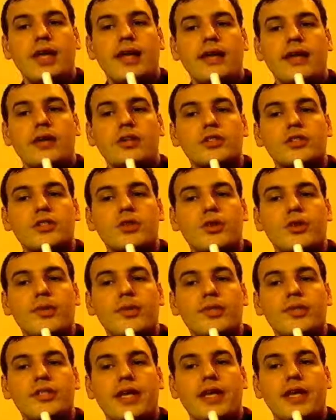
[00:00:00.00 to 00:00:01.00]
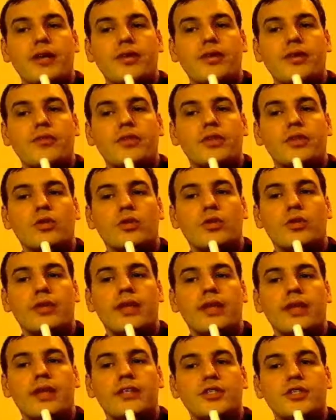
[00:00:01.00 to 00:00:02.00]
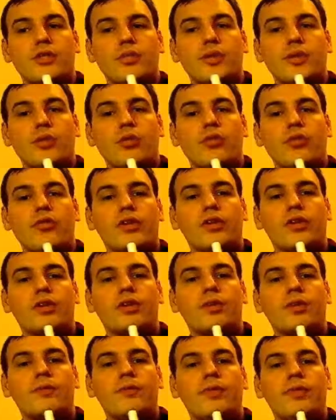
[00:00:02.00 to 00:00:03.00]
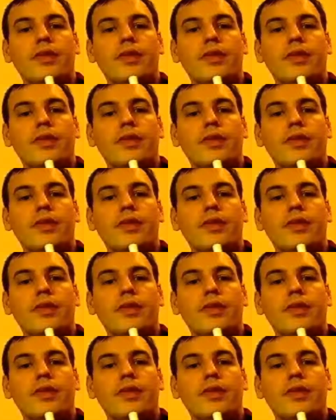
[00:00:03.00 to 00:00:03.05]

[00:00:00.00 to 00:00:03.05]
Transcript: and also a partaker of the glory that shall be revealed.